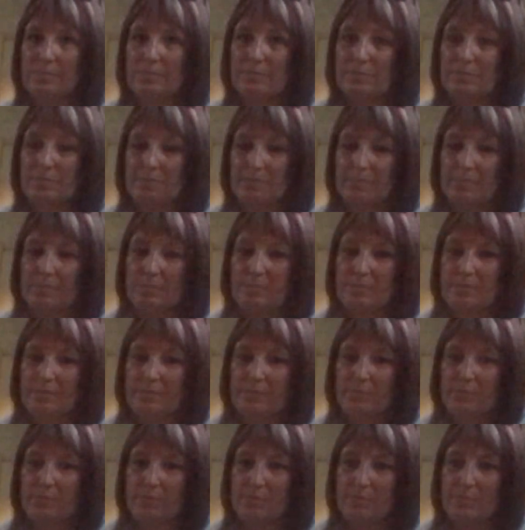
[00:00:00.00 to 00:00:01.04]
tools and all that sort
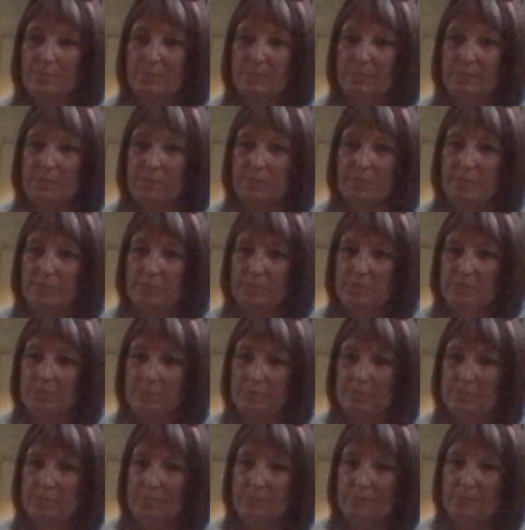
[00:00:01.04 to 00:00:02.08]
of stuff. So
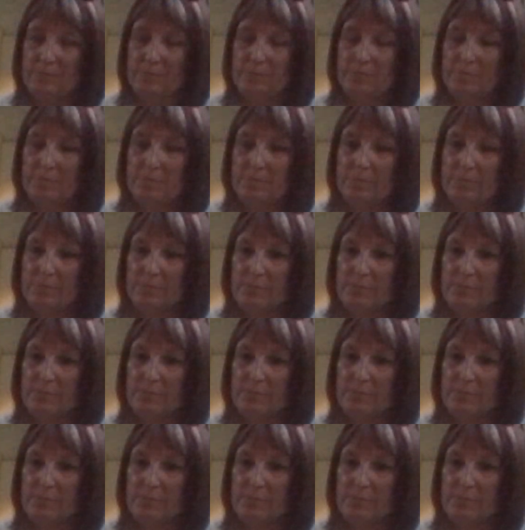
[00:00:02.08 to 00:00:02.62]
I threw